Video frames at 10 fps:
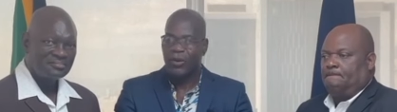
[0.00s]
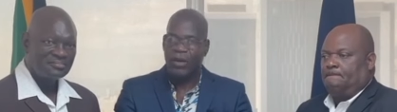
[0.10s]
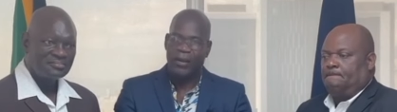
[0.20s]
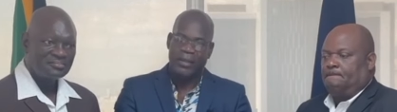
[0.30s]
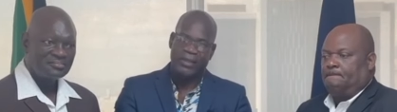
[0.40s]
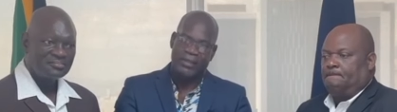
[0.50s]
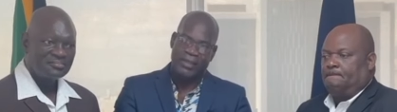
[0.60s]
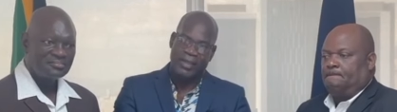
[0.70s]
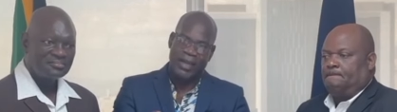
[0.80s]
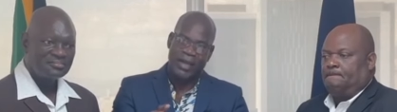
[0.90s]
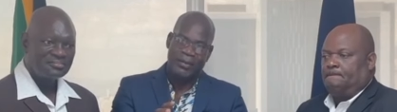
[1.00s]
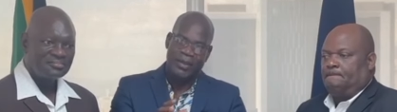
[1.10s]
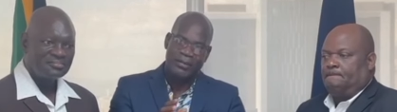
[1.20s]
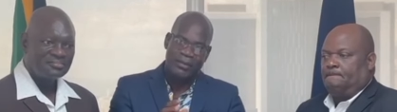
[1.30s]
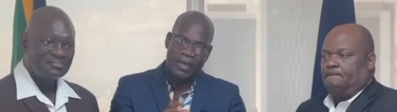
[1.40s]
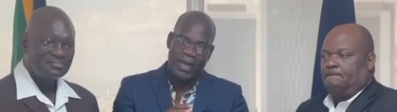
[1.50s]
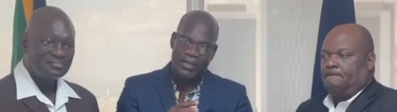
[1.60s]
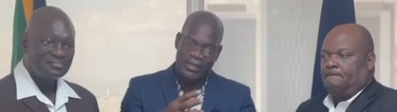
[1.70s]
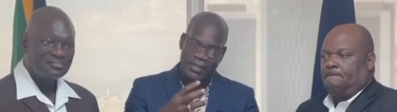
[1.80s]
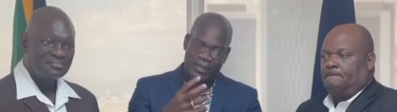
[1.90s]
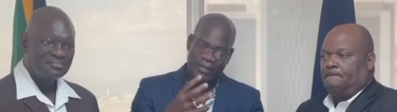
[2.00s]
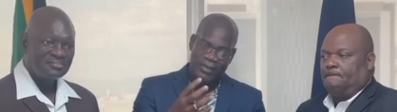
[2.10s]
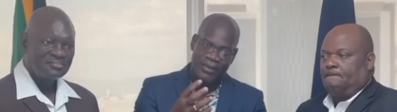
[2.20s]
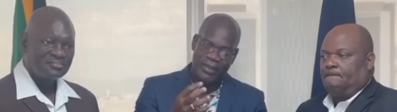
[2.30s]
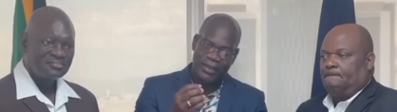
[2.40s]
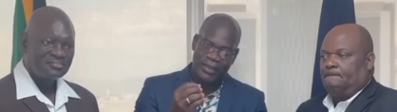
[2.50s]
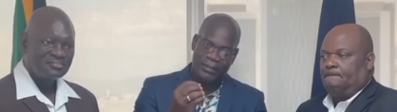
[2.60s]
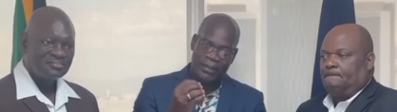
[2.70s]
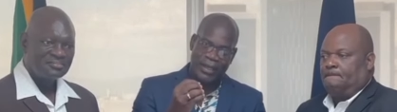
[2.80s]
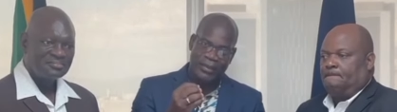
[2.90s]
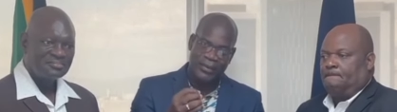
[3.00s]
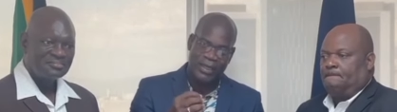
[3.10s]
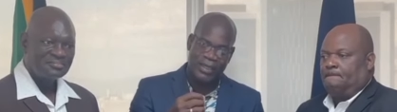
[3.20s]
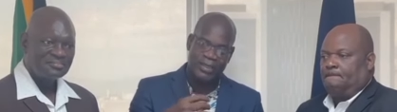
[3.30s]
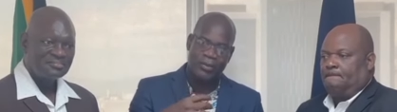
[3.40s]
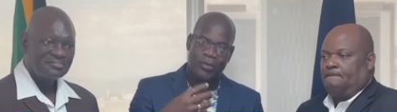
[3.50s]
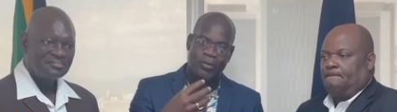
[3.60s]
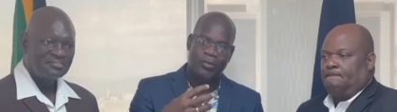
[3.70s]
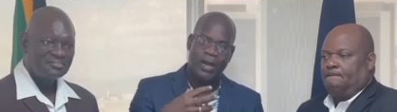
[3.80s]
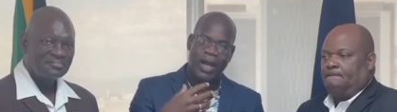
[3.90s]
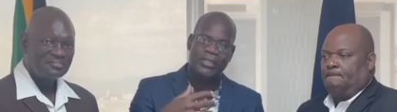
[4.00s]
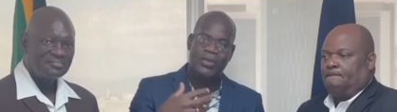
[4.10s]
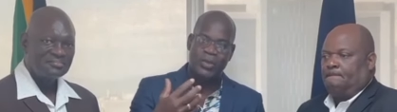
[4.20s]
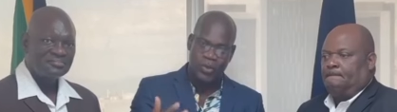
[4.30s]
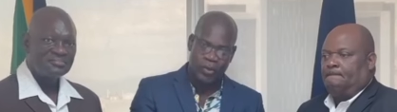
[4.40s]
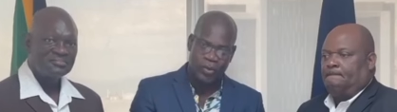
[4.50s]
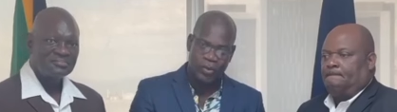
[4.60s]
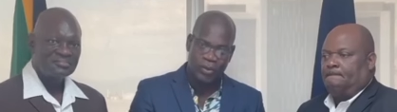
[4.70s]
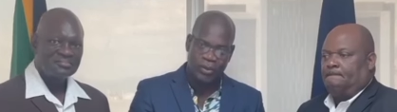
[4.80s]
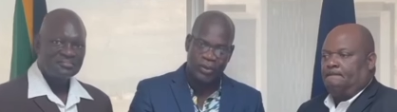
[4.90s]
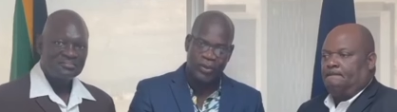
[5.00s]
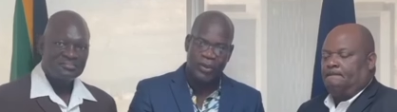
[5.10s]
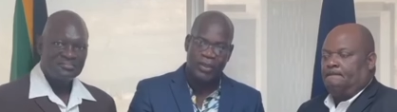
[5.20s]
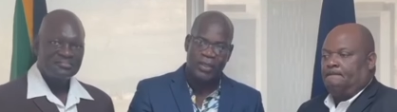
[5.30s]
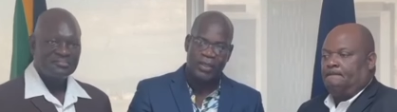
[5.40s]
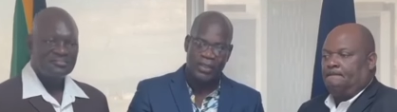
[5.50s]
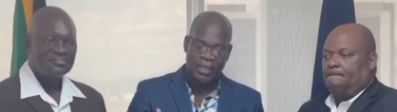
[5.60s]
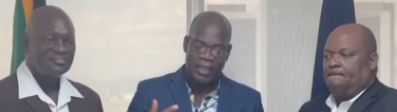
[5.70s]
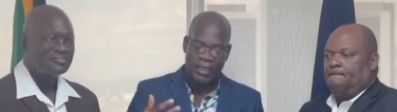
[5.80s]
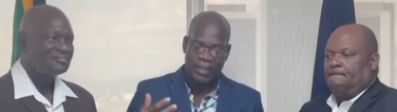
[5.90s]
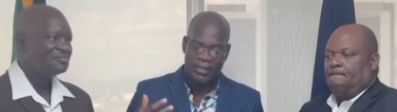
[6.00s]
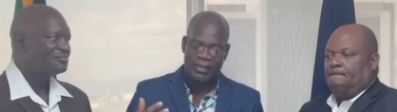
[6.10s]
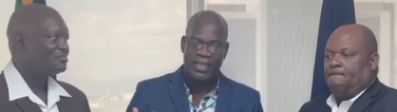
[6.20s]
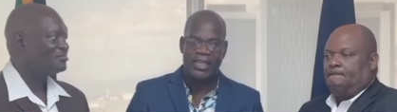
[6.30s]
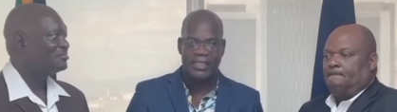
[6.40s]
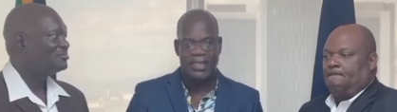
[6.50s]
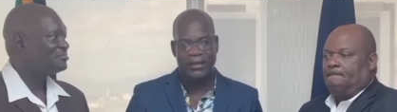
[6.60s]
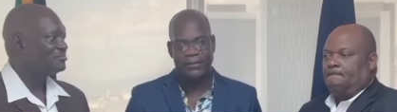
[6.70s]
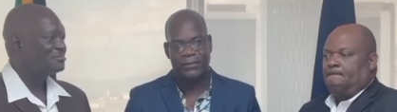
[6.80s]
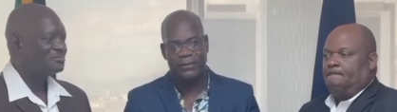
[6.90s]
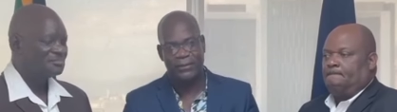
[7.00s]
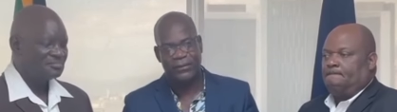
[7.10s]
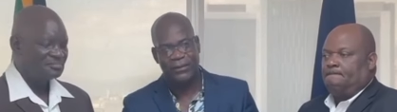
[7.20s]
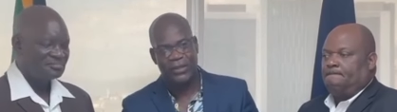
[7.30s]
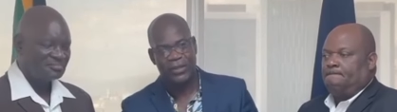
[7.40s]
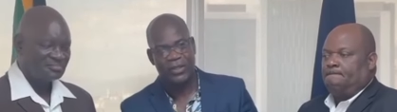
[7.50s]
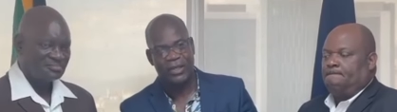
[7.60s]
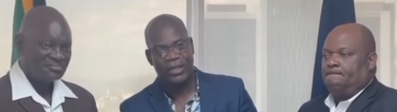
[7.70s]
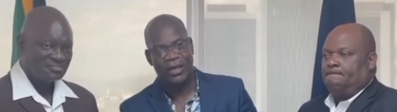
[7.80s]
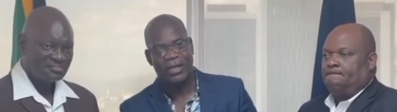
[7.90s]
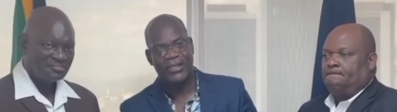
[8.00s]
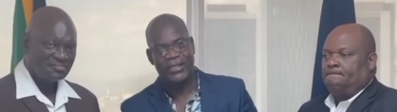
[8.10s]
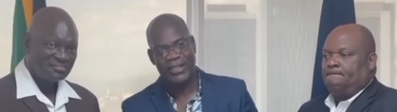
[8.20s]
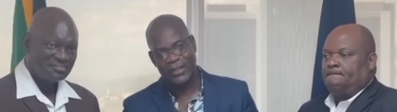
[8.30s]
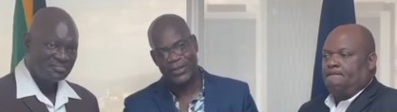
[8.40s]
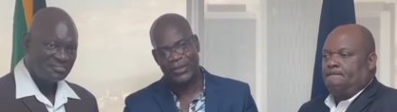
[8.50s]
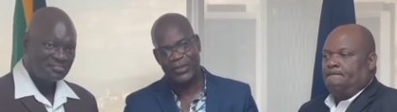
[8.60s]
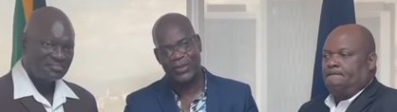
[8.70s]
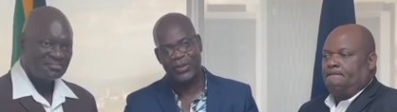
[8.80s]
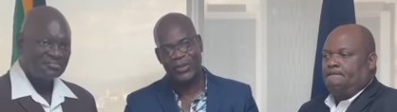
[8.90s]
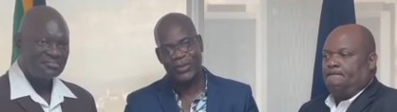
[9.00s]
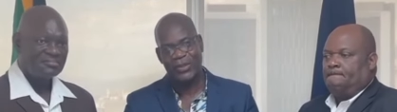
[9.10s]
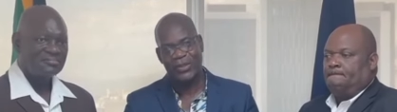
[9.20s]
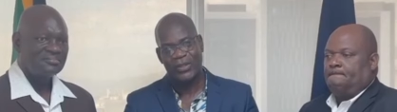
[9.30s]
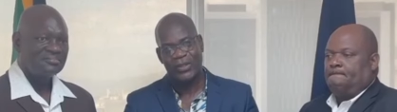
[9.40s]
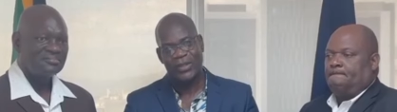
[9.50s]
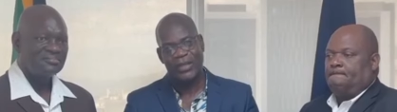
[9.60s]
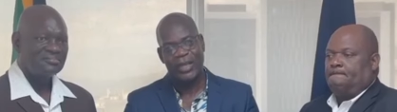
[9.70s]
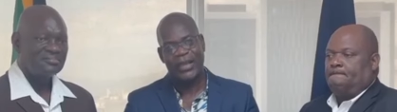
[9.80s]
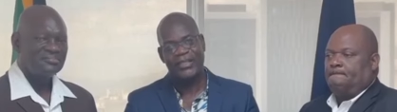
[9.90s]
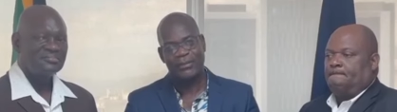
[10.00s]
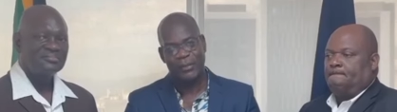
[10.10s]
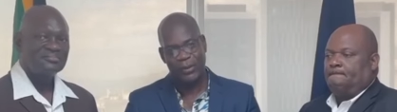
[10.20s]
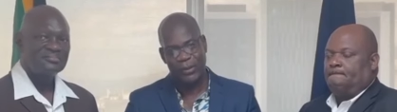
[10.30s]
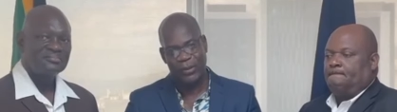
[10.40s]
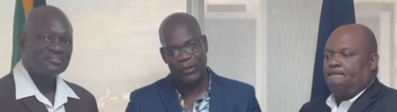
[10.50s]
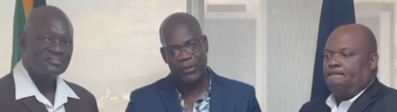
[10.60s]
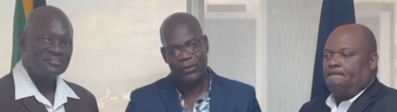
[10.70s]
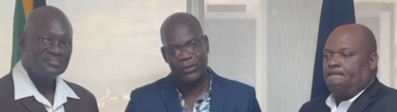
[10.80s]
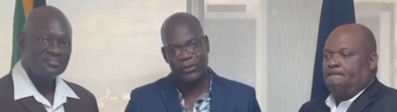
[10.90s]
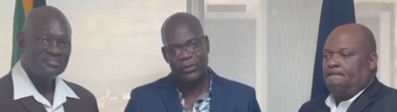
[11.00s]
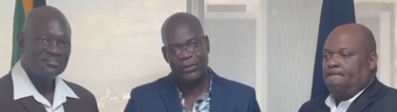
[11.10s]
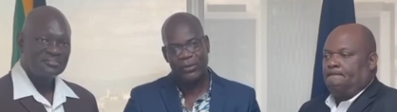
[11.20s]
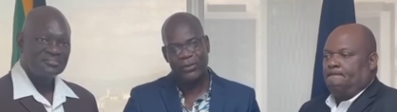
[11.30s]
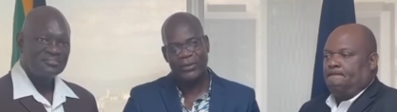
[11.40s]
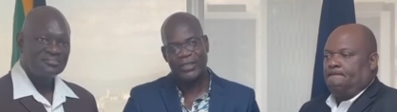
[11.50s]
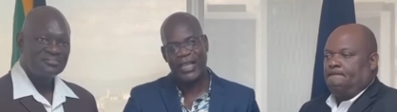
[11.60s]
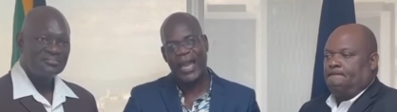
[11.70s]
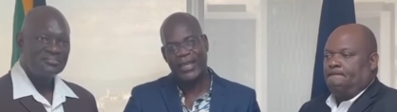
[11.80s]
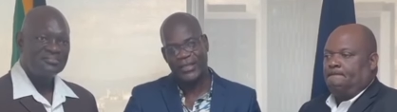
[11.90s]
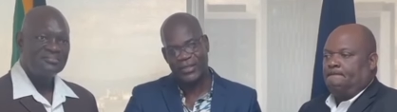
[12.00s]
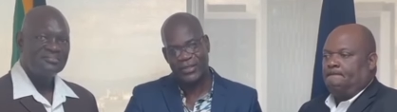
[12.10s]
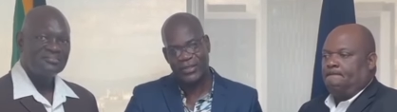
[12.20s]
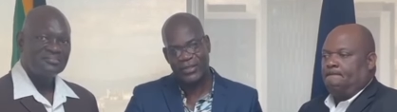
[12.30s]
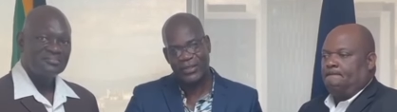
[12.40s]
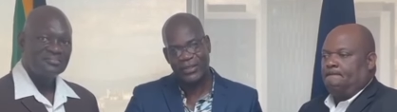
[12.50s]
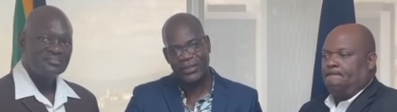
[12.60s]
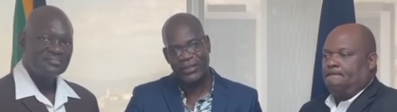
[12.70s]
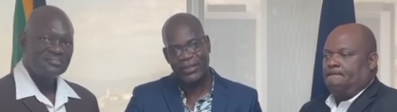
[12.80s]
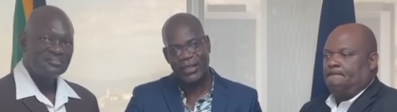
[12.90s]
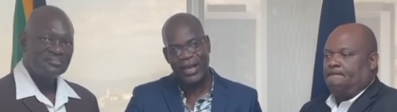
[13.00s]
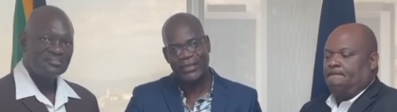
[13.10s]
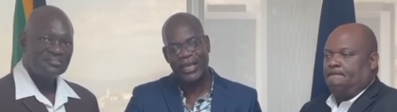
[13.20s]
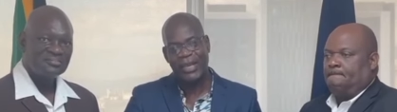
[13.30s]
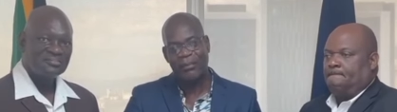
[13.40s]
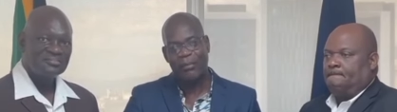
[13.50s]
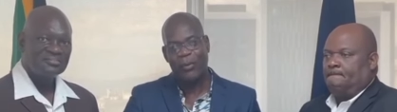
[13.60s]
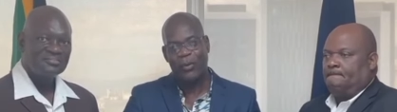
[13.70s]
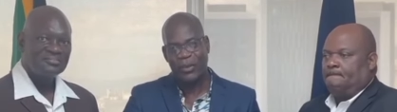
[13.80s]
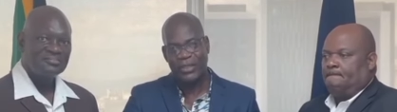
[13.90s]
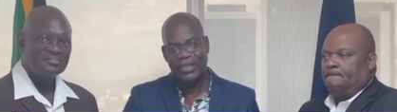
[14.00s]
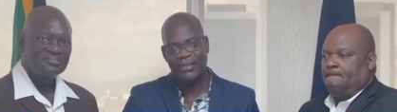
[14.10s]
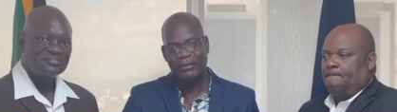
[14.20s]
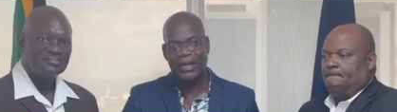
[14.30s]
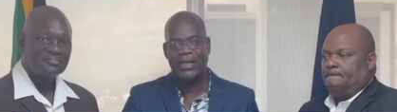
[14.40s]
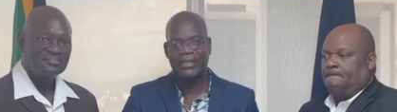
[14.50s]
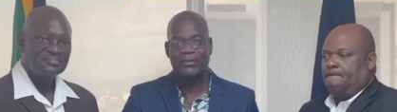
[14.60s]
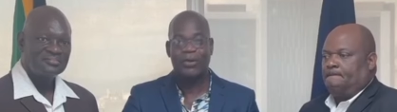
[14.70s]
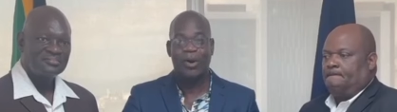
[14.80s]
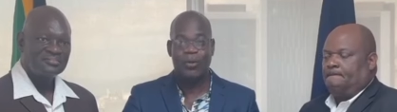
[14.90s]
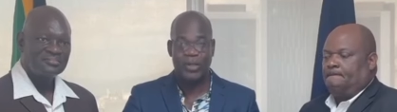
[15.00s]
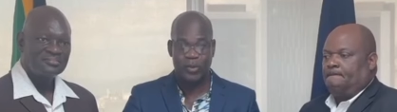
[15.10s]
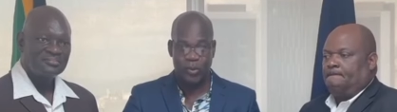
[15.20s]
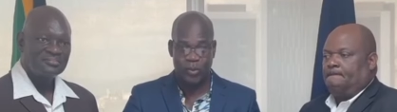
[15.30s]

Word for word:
Speaker 1: a charge? All right. I will answer the part regarding, as you know, the JCF continues to explore science as an important part of what we do.